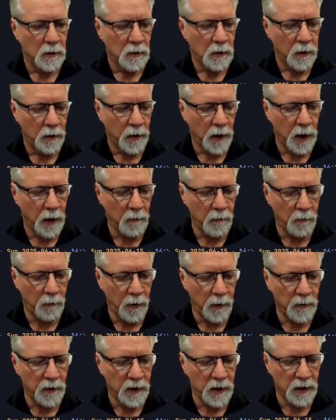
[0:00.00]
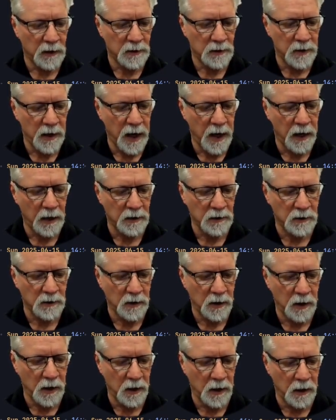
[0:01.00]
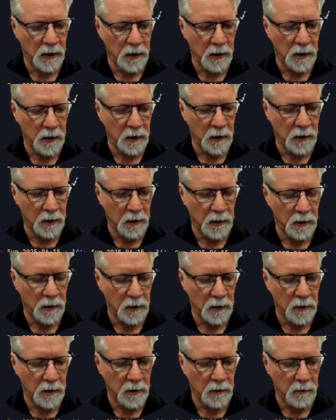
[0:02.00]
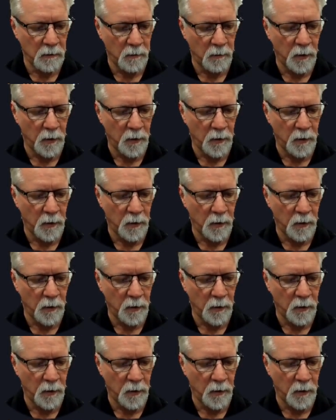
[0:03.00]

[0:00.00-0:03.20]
Okay, we'll run the get status and